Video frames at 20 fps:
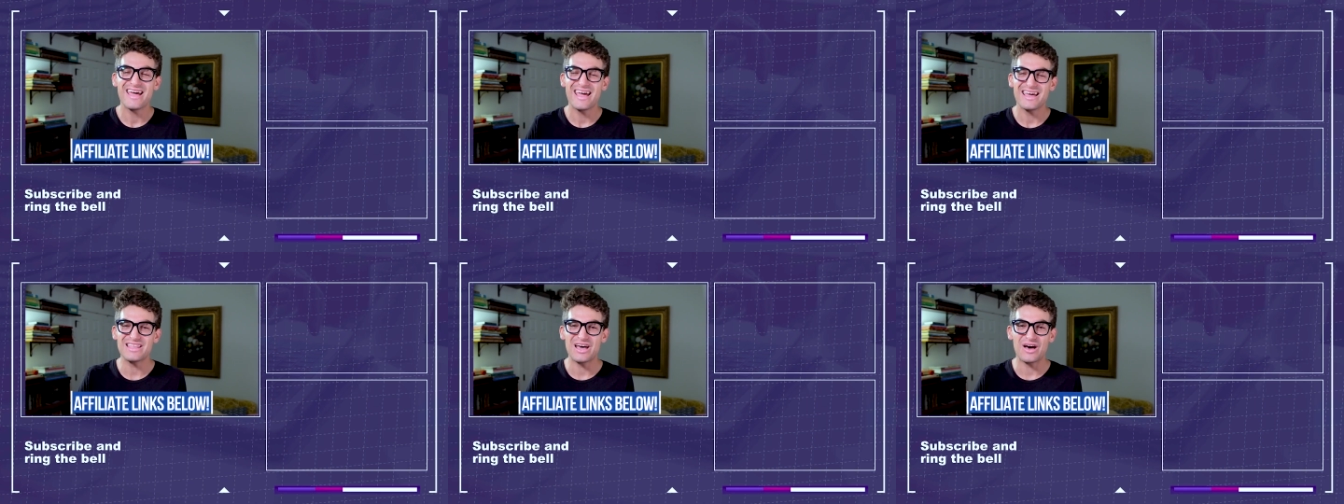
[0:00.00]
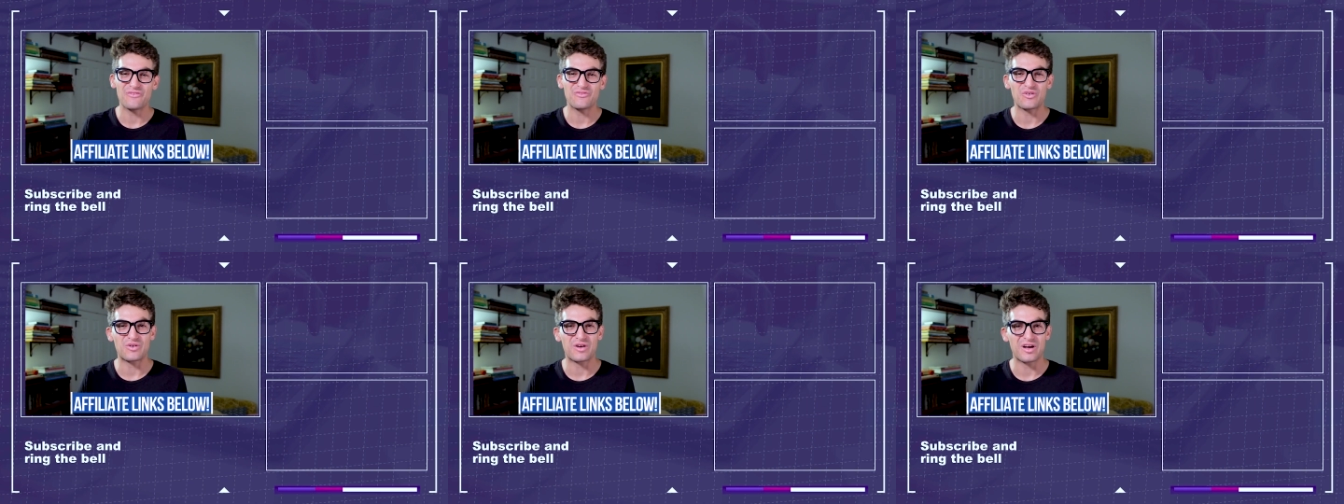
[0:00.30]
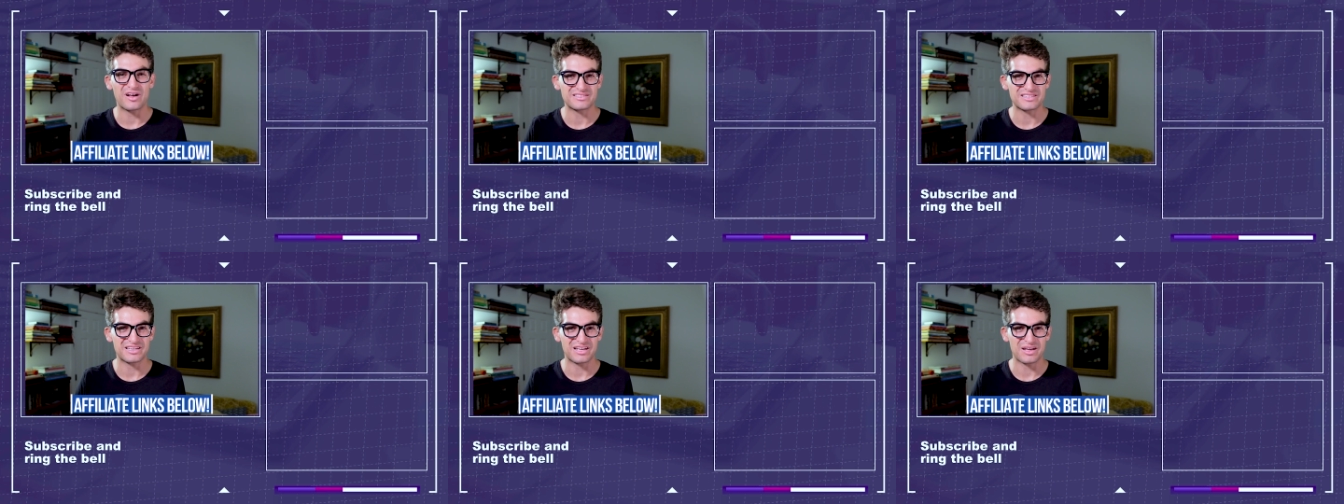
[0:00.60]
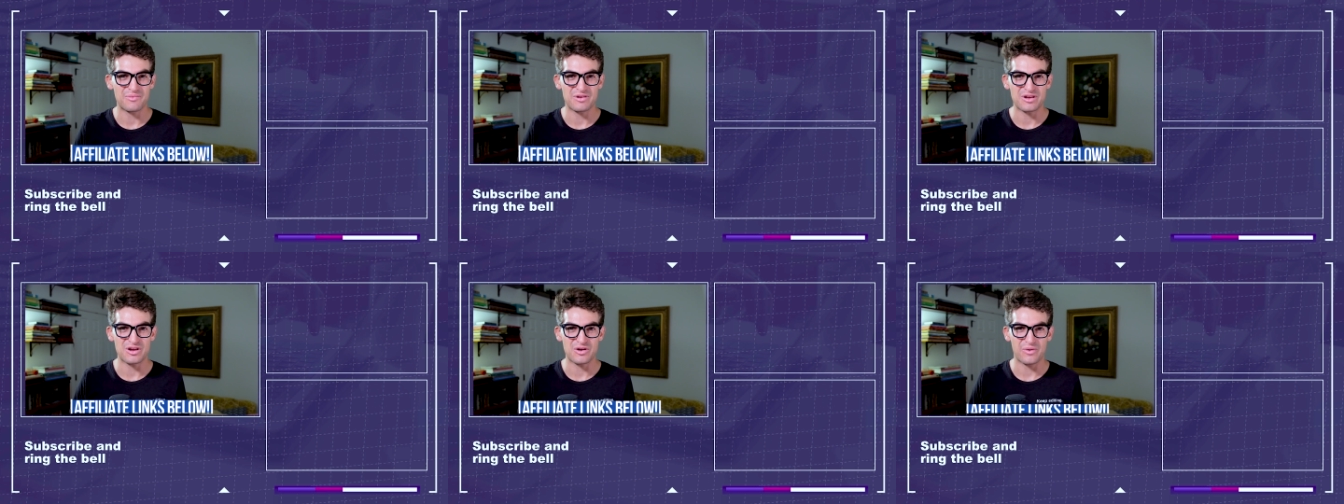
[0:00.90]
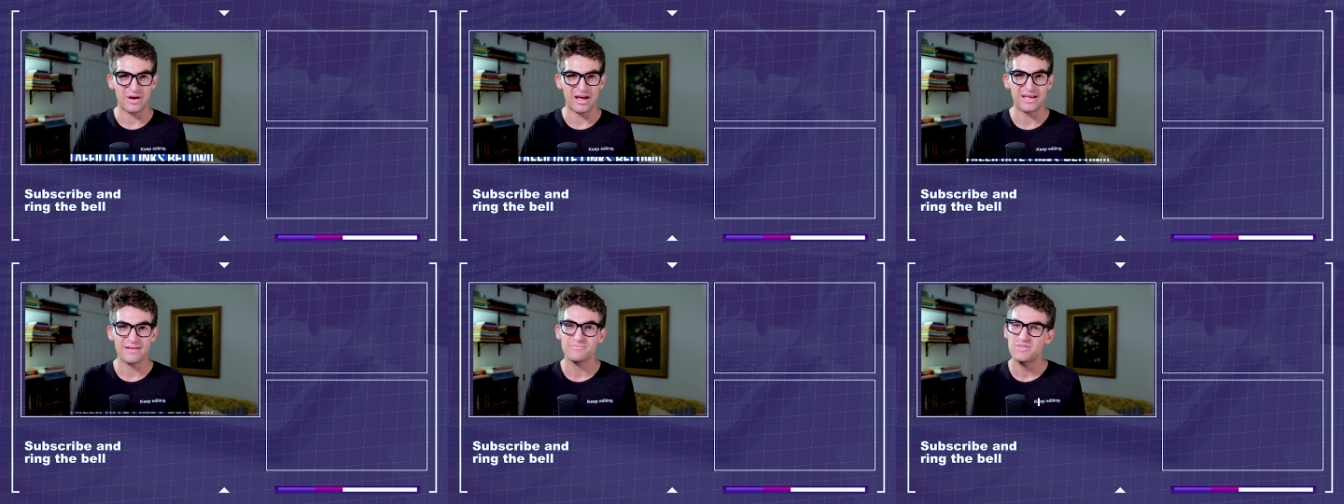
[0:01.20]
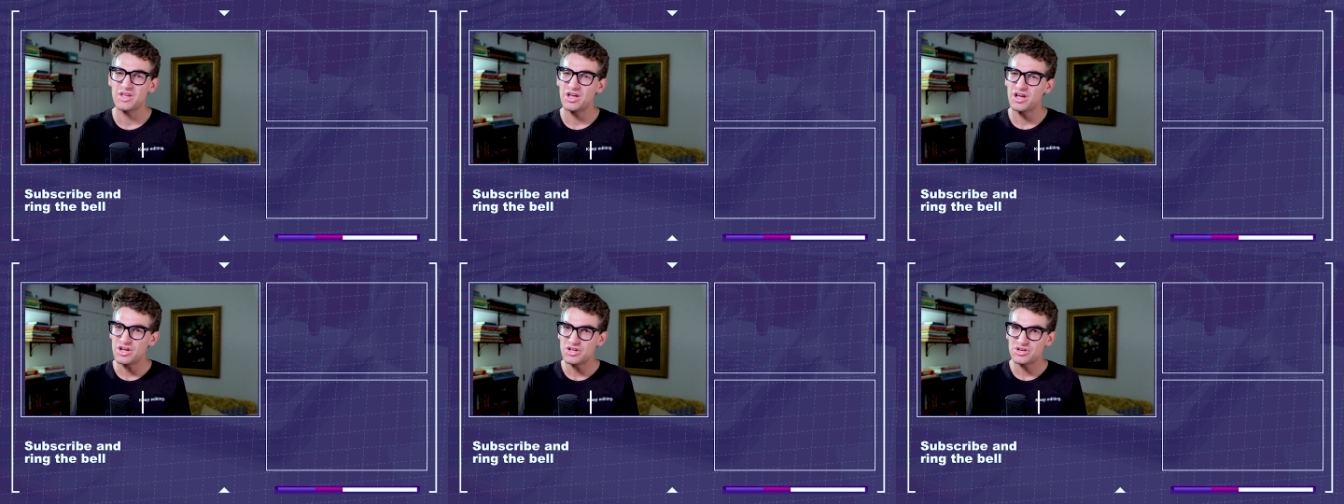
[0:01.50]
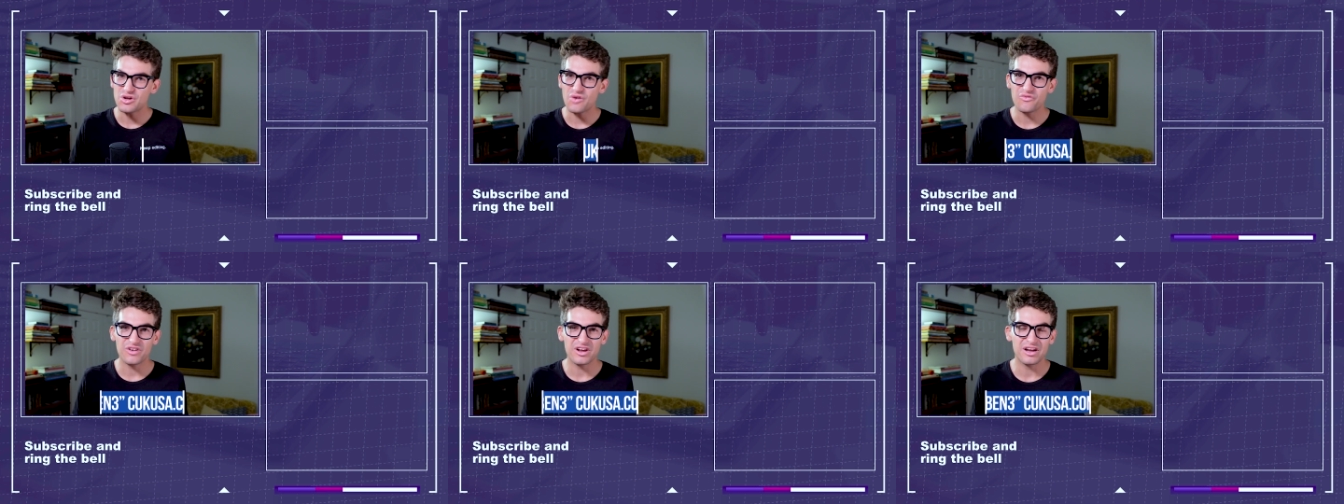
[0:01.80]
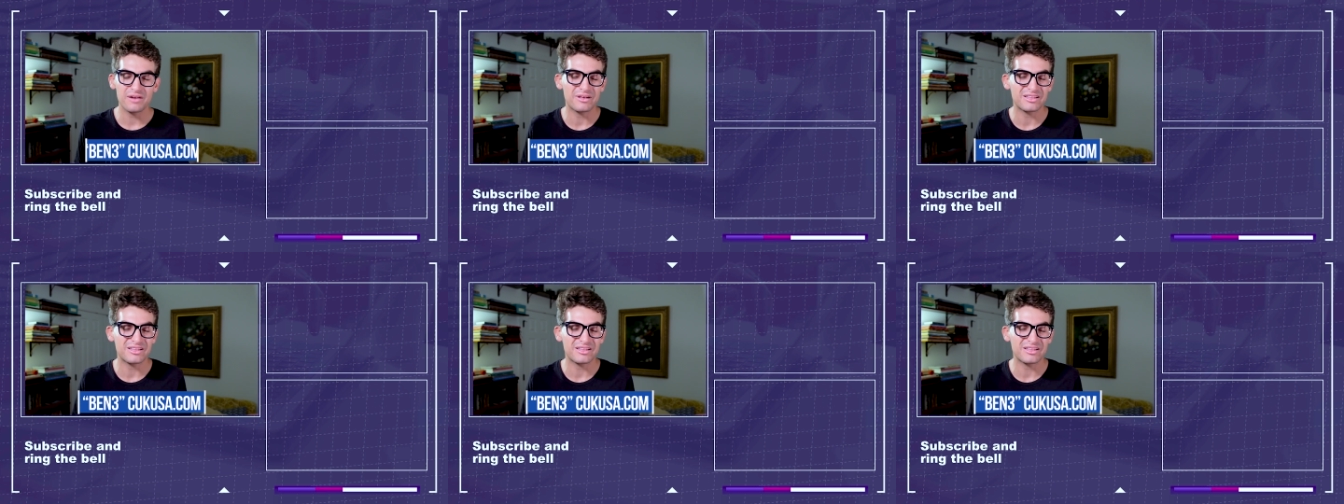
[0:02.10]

and the helpful content coming your way. Don't forget